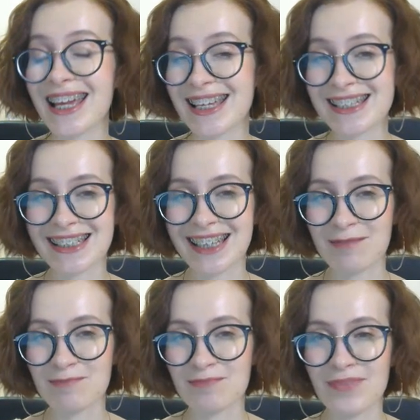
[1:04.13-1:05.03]

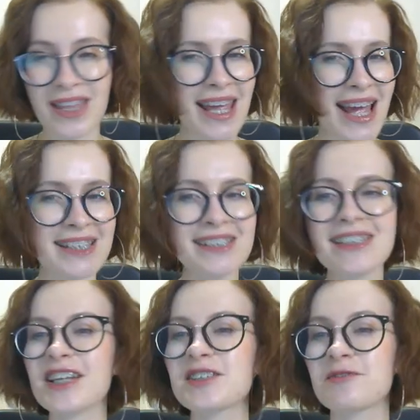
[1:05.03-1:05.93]
easily. The add-on
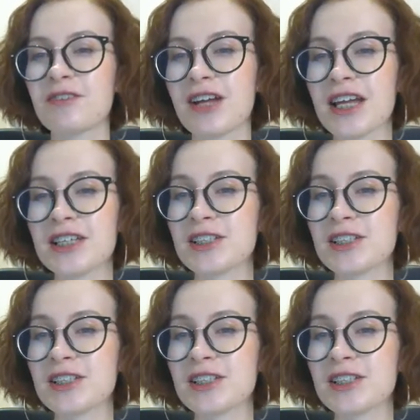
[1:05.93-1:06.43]
is free,